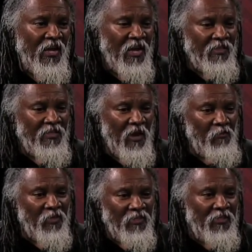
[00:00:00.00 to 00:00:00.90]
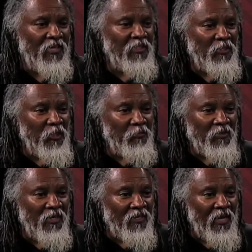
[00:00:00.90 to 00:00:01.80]
And then I want to thank
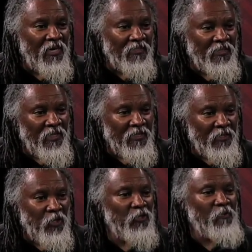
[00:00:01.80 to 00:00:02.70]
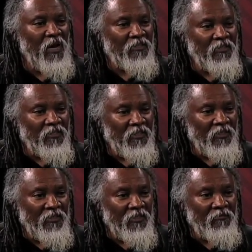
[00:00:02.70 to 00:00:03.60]
Ethiopian Airlines. They co-sponsored
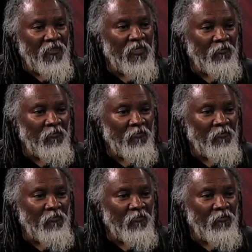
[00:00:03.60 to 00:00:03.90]
the event